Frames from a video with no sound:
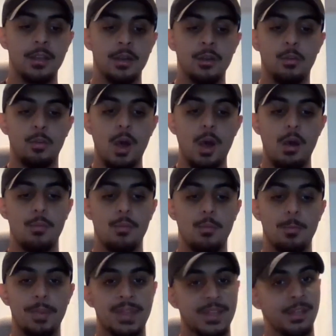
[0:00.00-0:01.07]
while
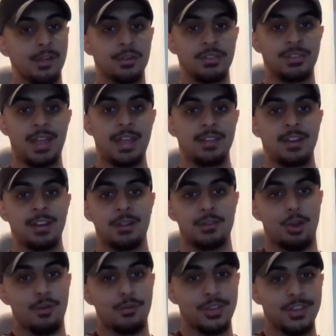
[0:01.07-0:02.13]
picking on talent
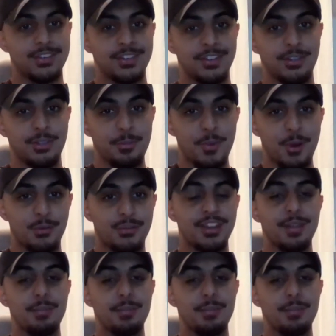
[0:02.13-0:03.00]
is obviously the most